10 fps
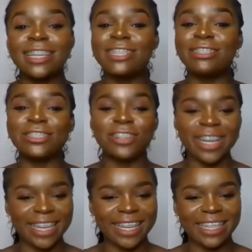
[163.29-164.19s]
Now,
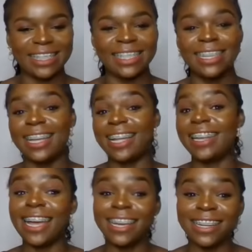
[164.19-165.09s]
Trackies,
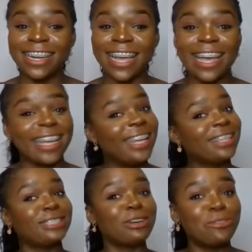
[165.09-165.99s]
I'm not gonna lie,
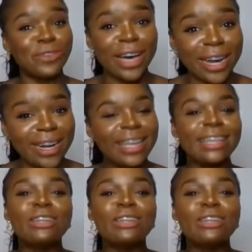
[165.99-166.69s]
so far,